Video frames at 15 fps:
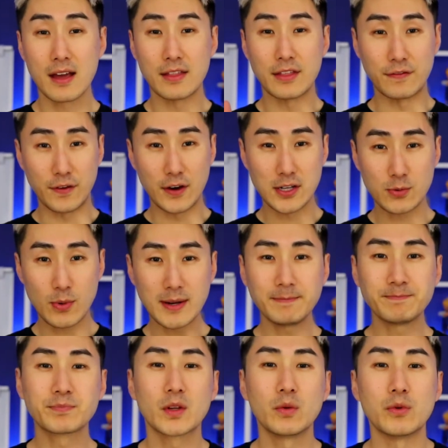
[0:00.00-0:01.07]
The first
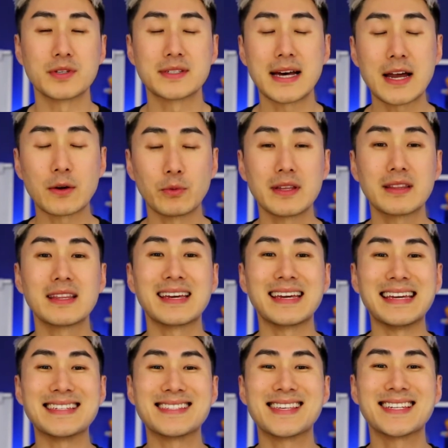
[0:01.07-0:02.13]
one we'll start with
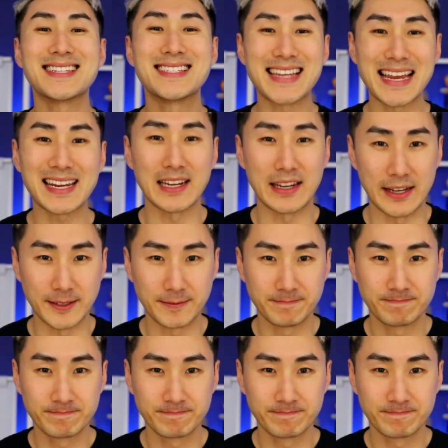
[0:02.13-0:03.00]
is the settlor.